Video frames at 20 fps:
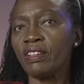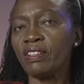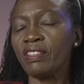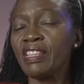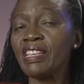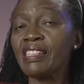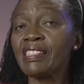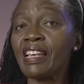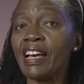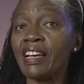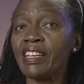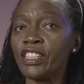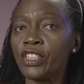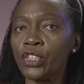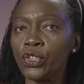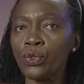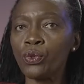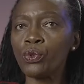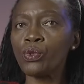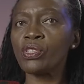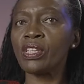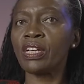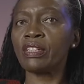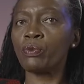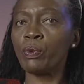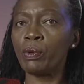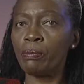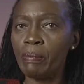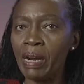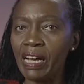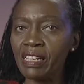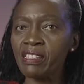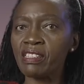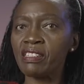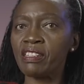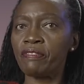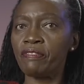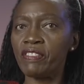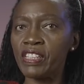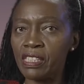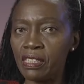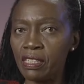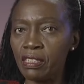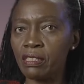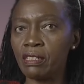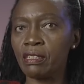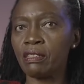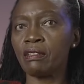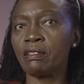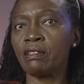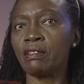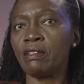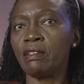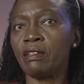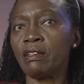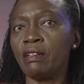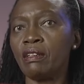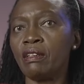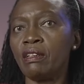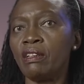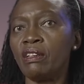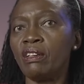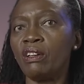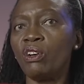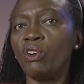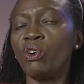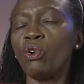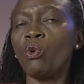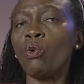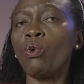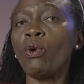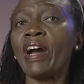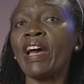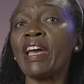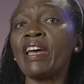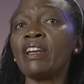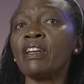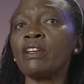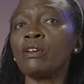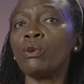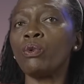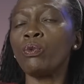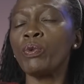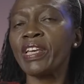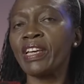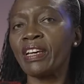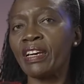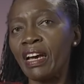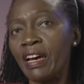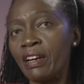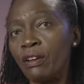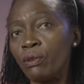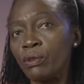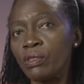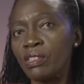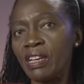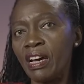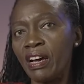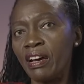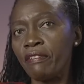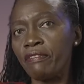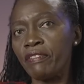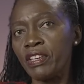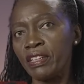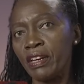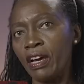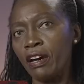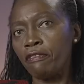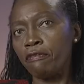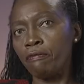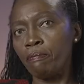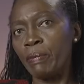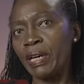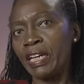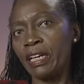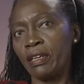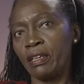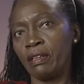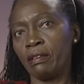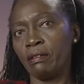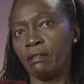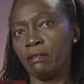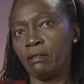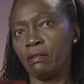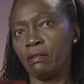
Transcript: These are issues that we must revisit. While we cannot have enough money